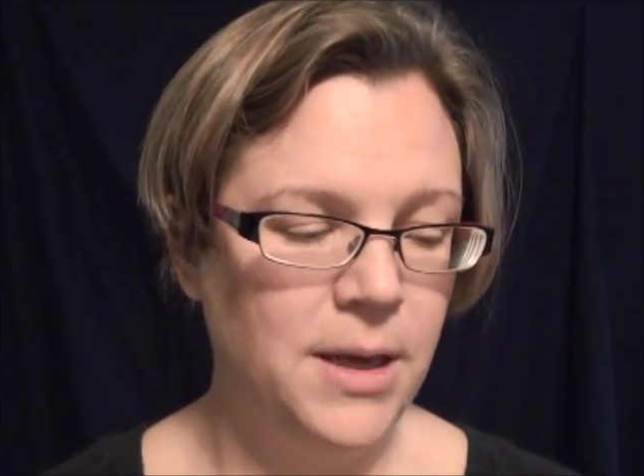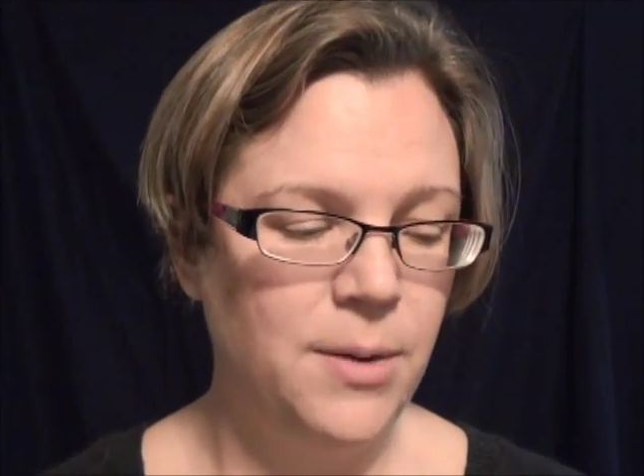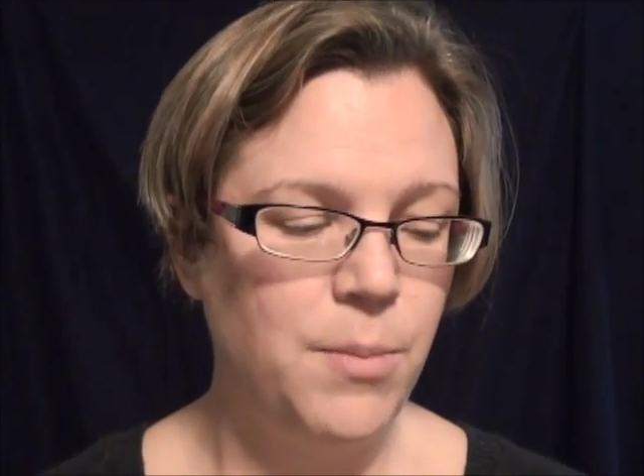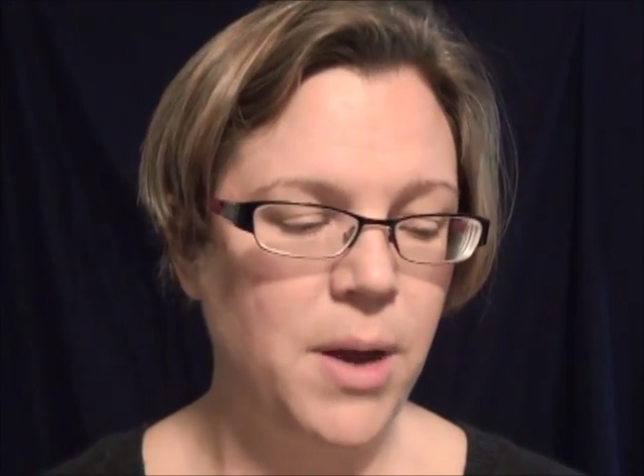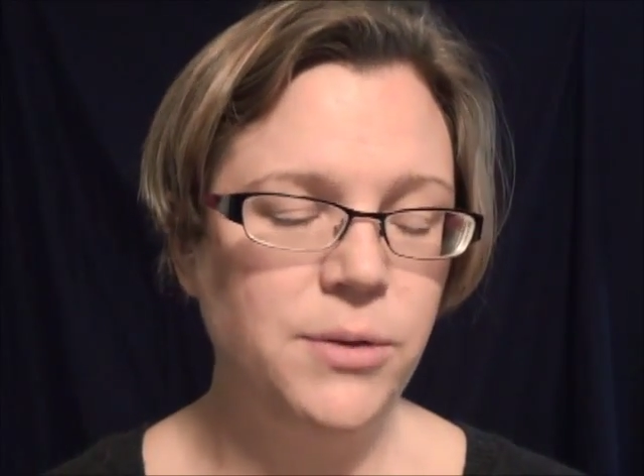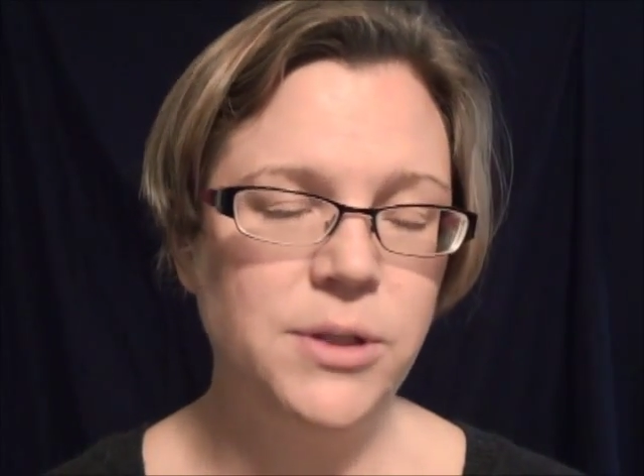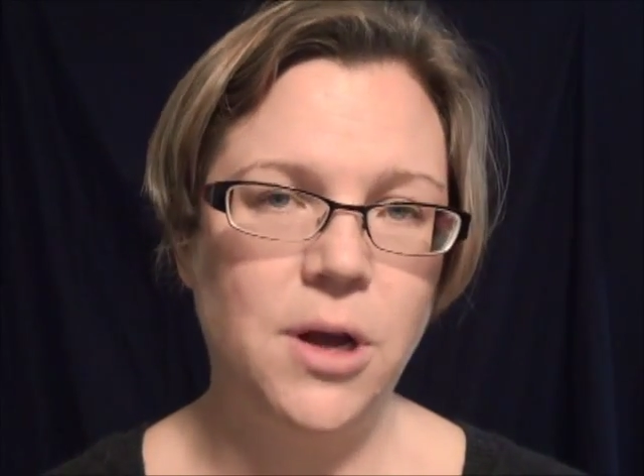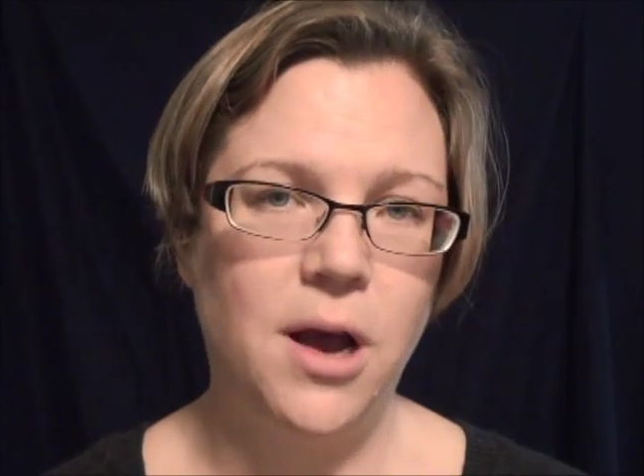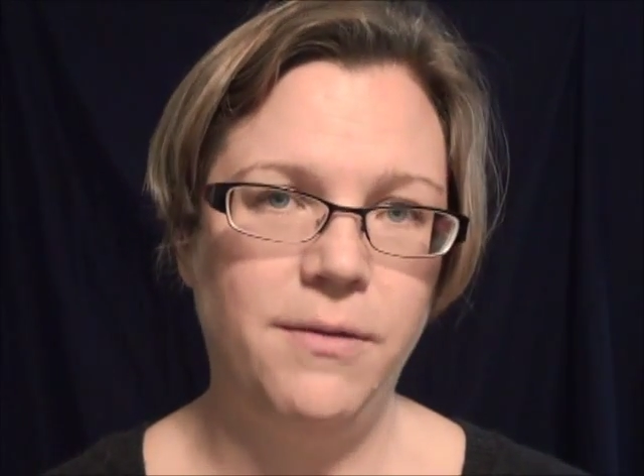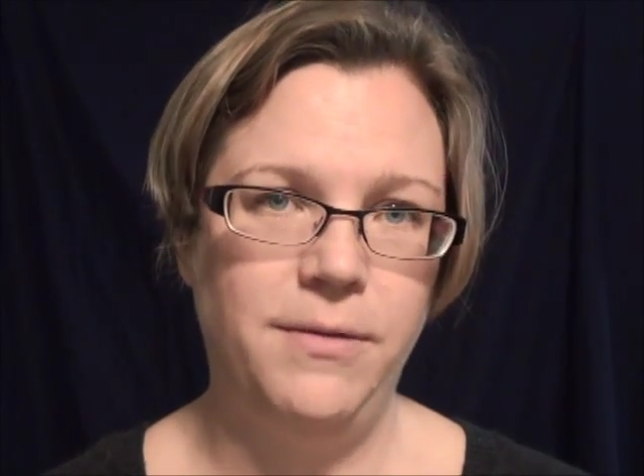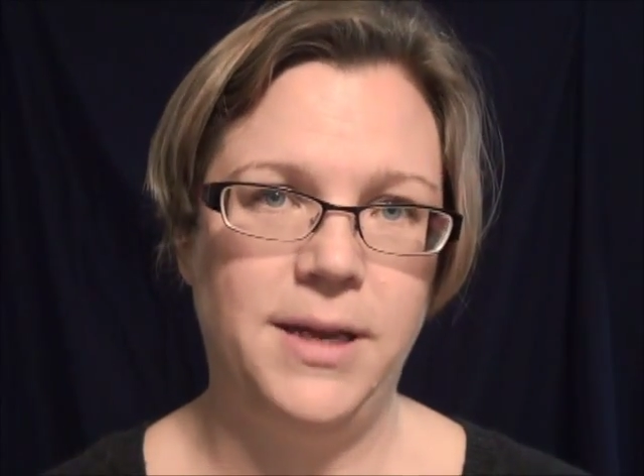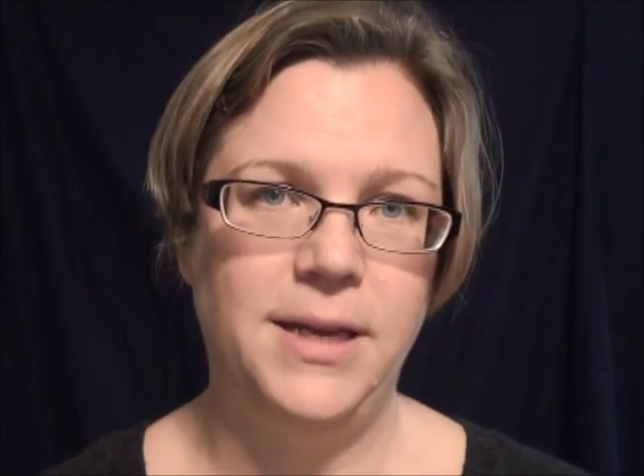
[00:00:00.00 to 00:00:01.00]
Most
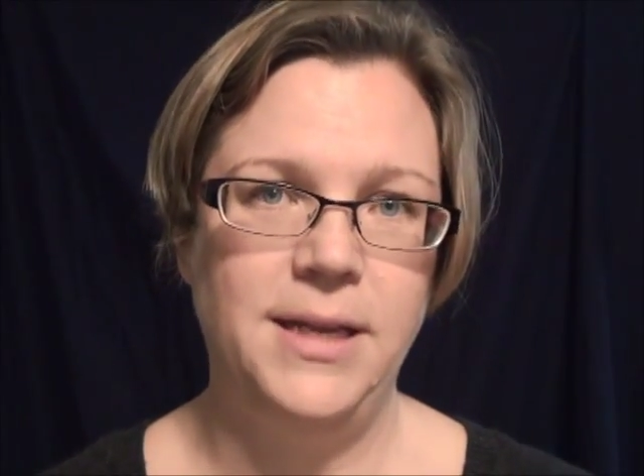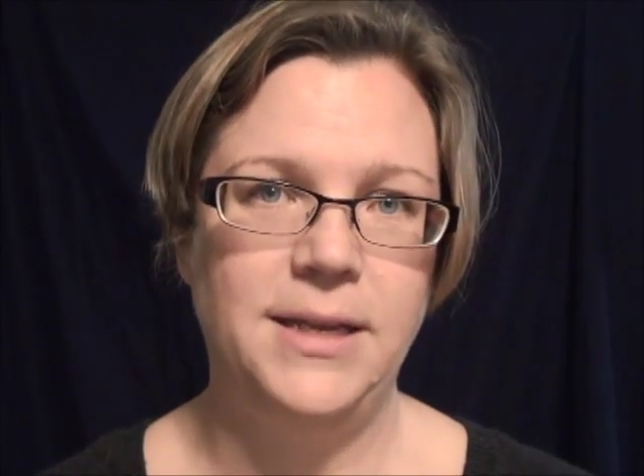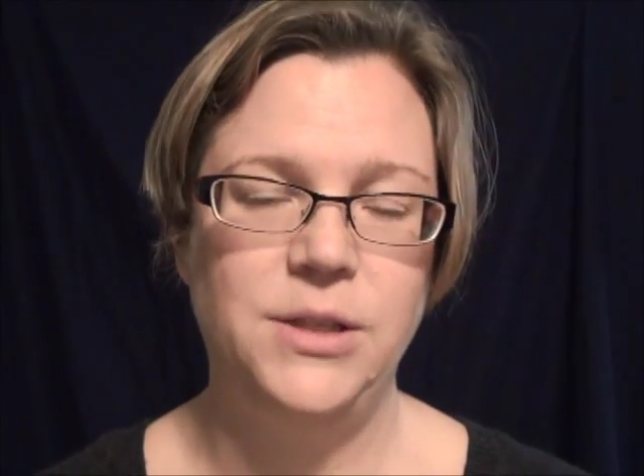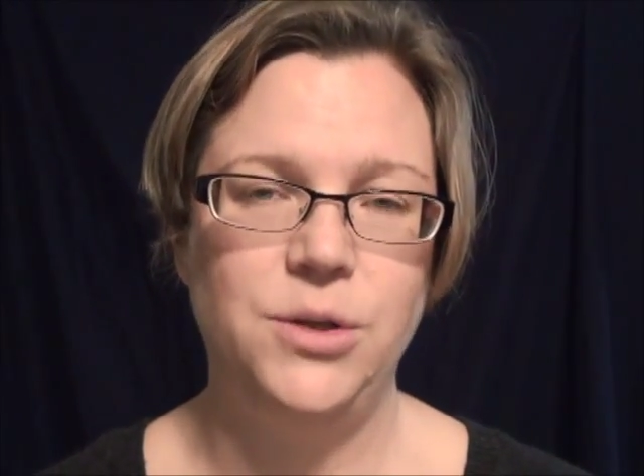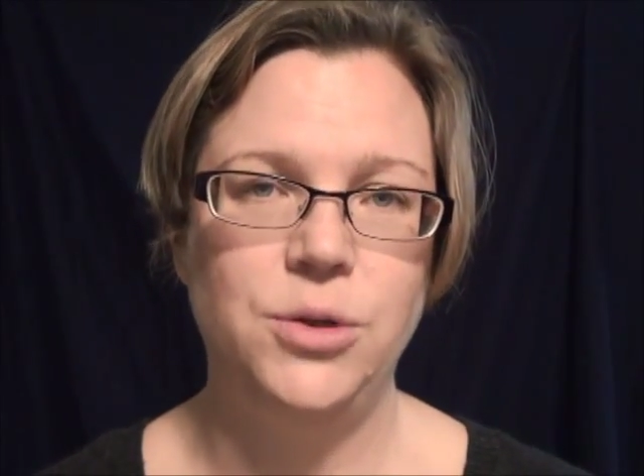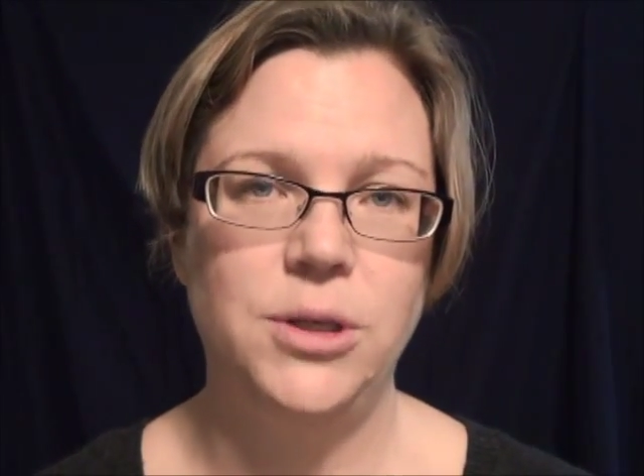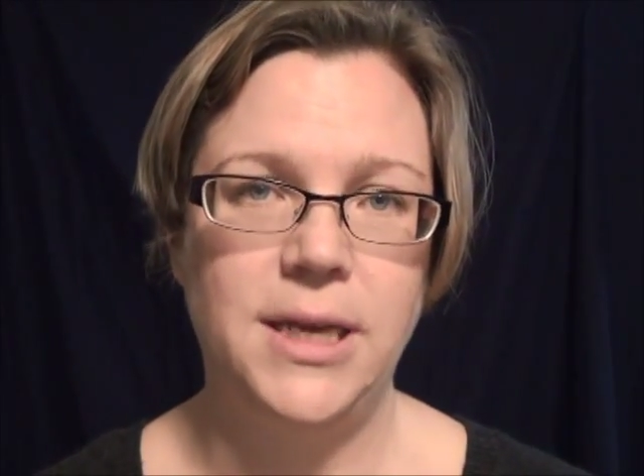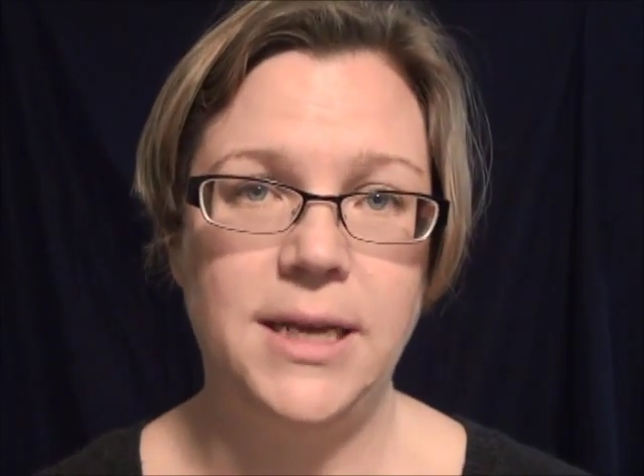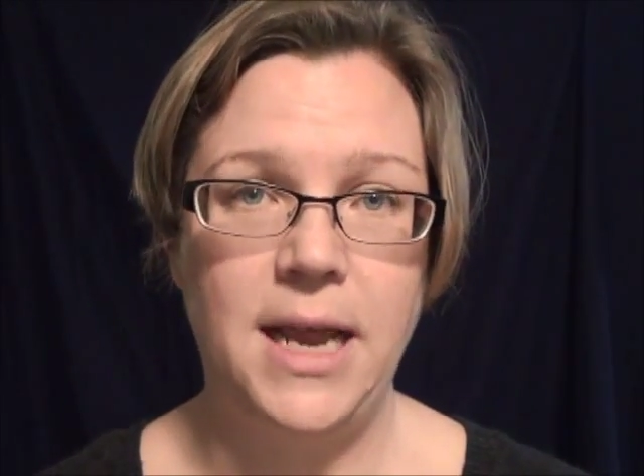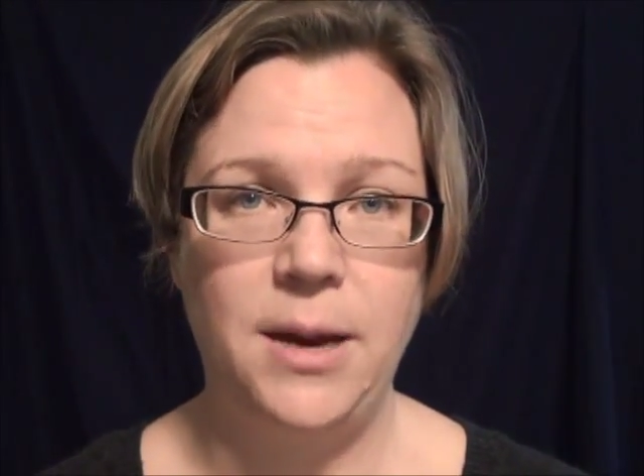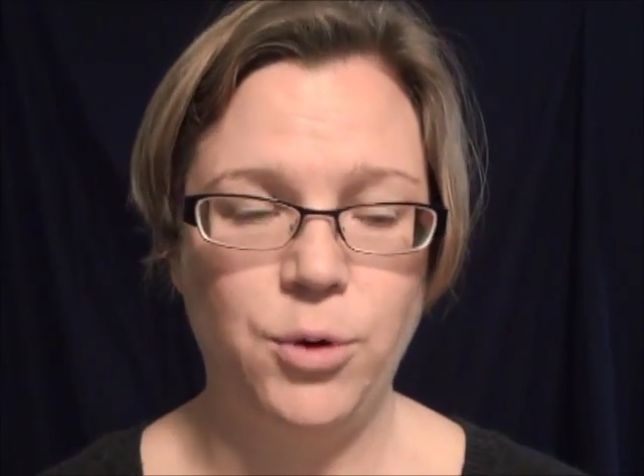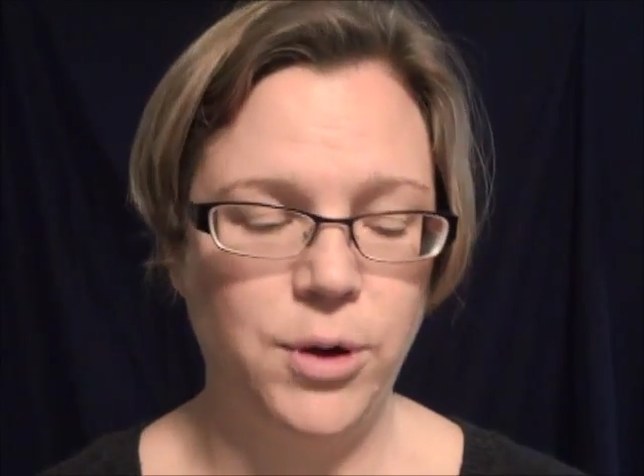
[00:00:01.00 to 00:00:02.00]
often, it's usually a
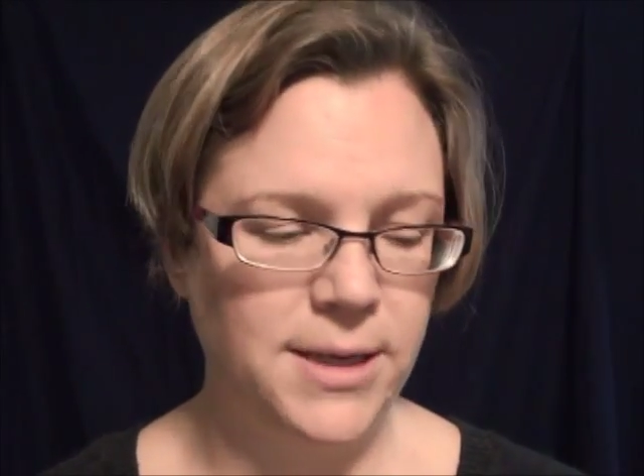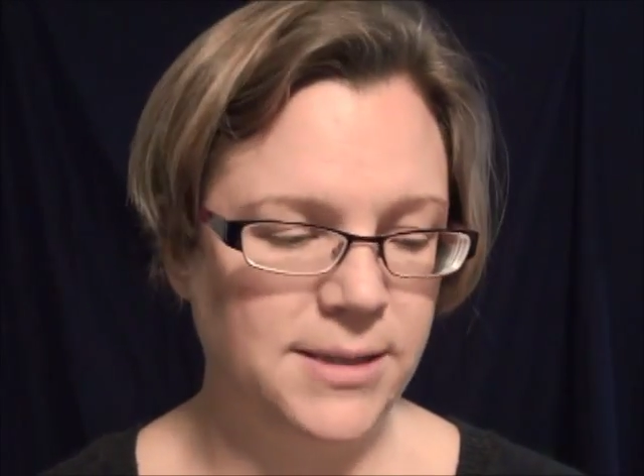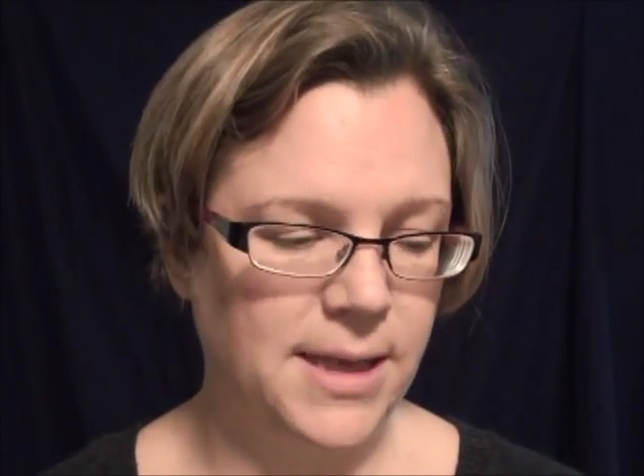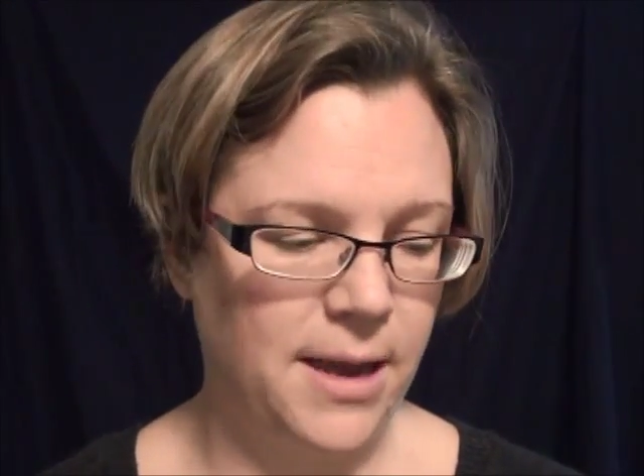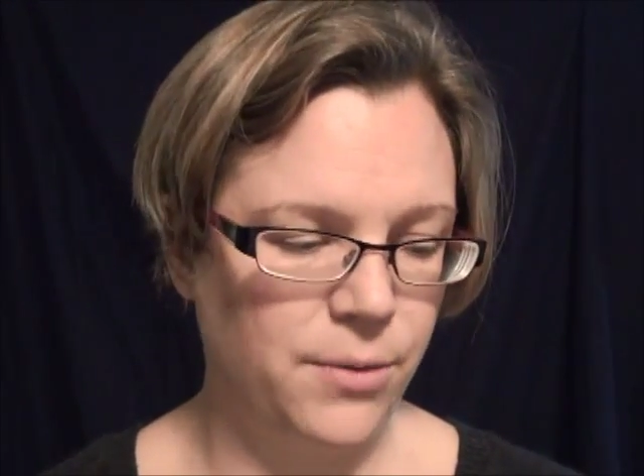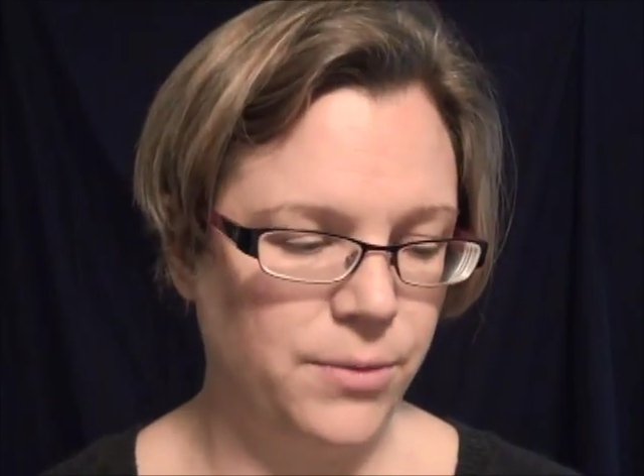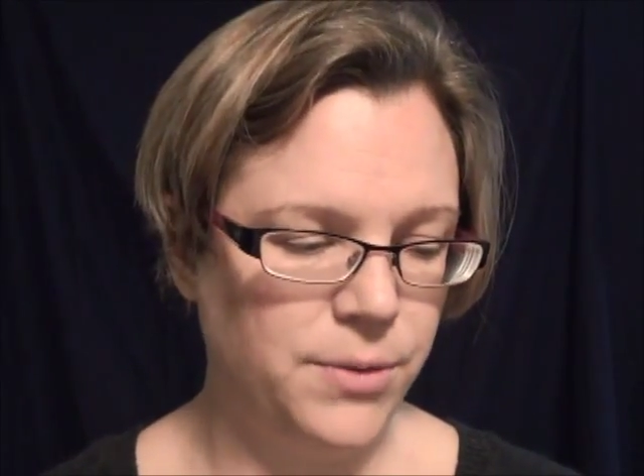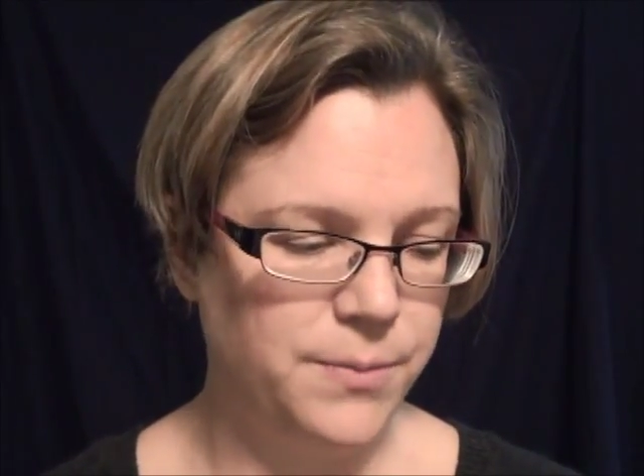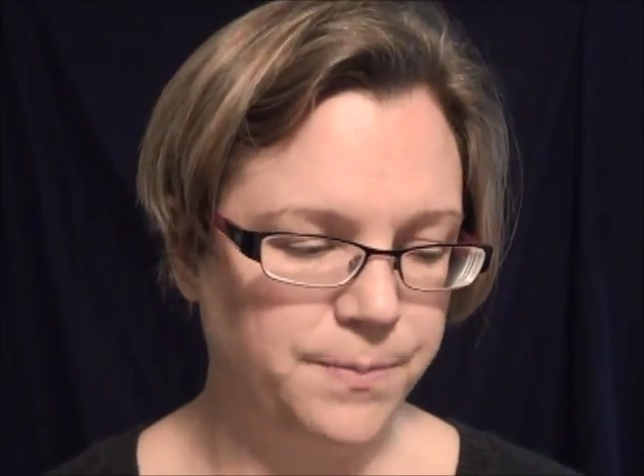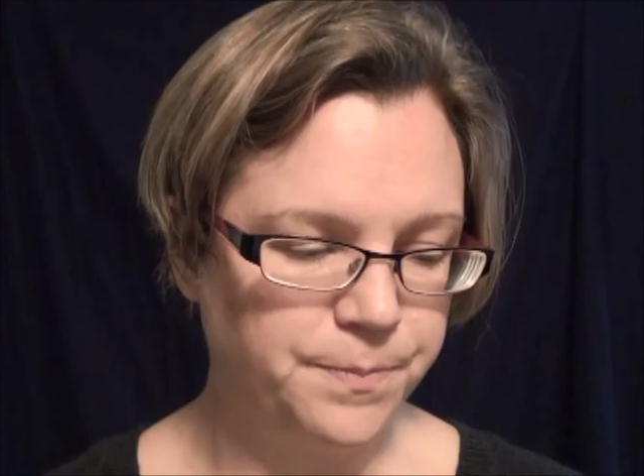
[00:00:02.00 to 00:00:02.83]
neighboring sound.